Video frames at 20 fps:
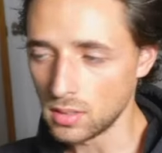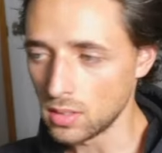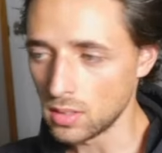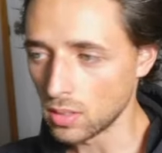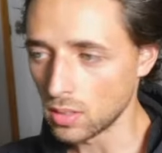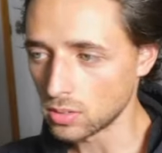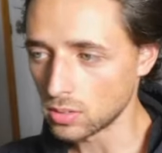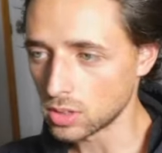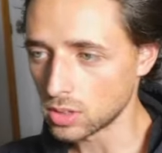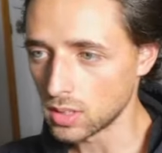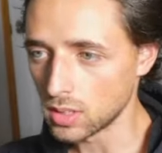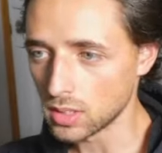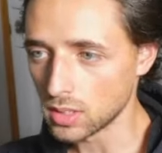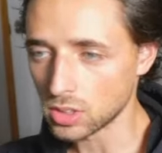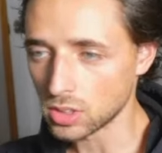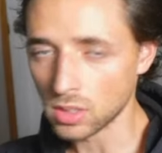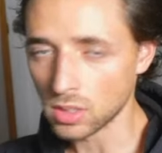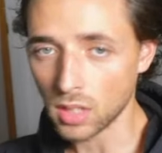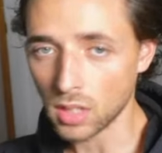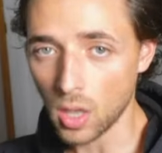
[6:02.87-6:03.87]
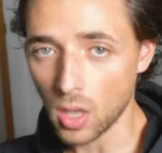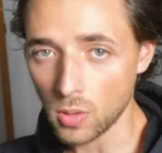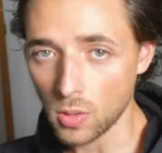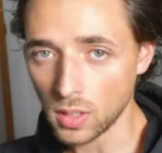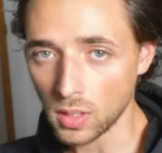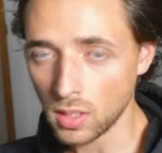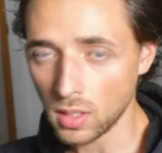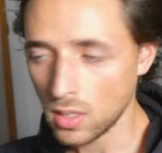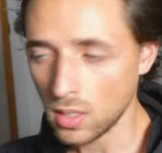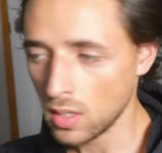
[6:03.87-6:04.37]
traditional
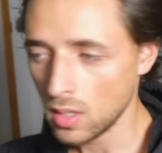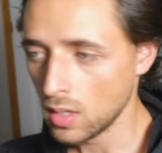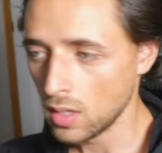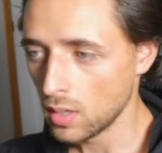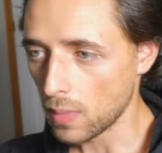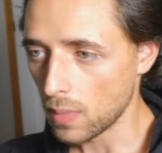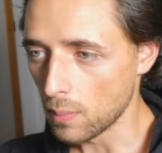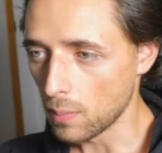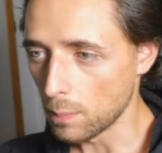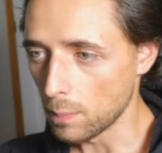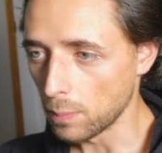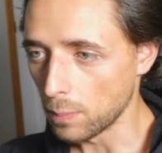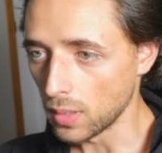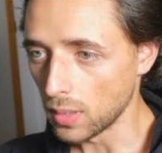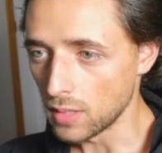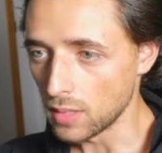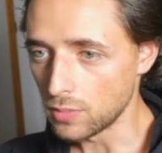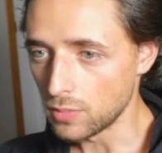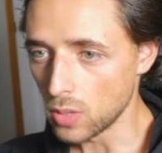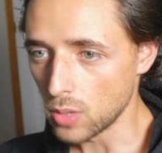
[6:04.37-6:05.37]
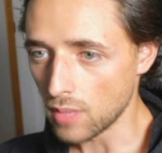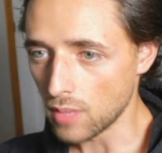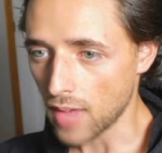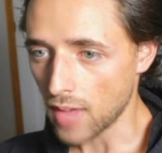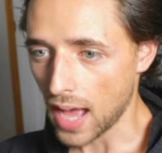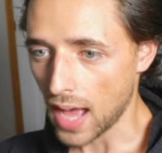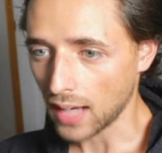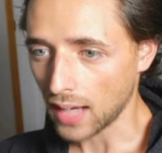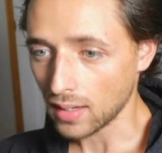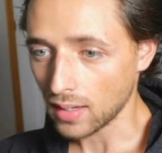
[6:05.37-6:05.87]
coding. But if you have
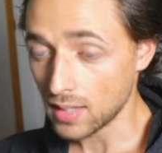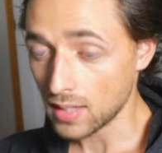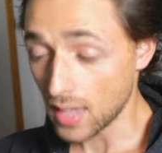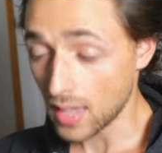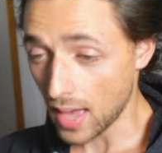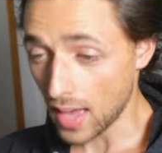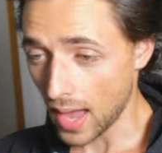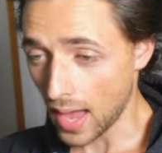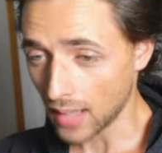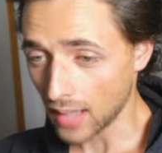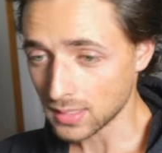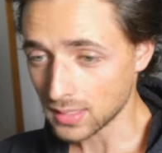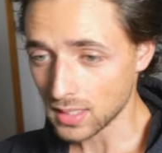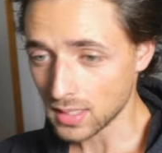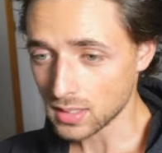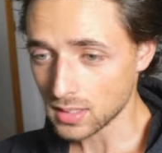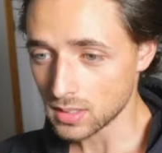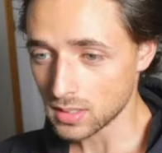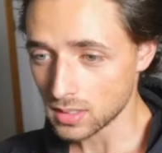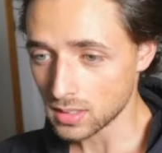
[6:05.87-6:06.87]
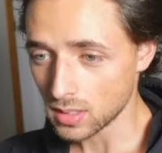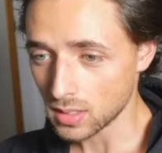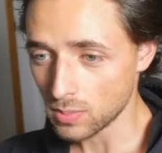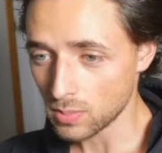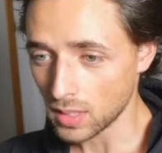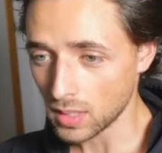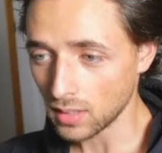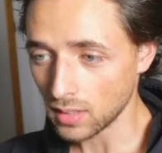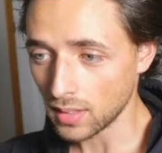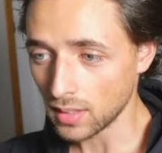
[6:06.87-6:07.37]
access to
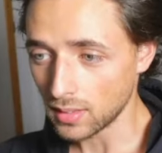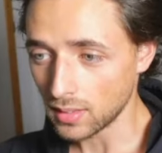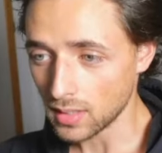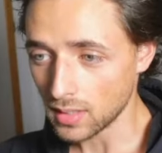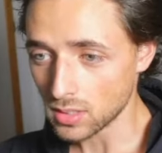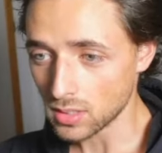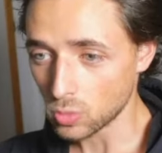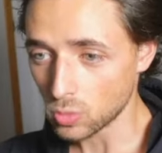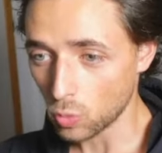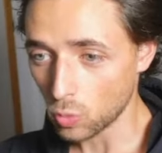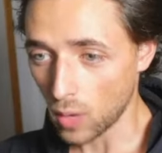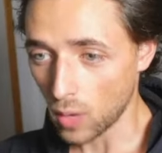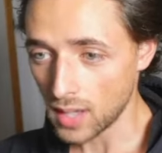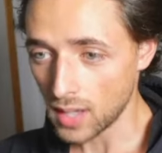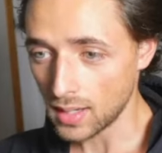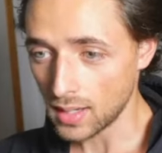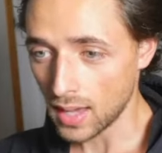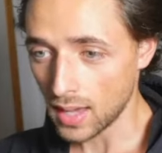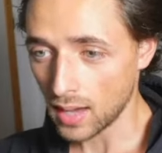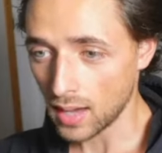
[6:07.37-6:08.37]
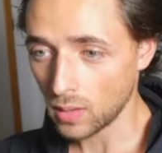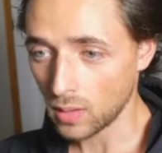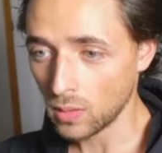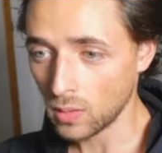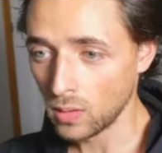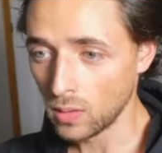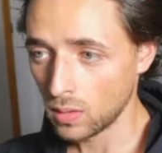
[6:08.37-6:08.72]
something like this right now,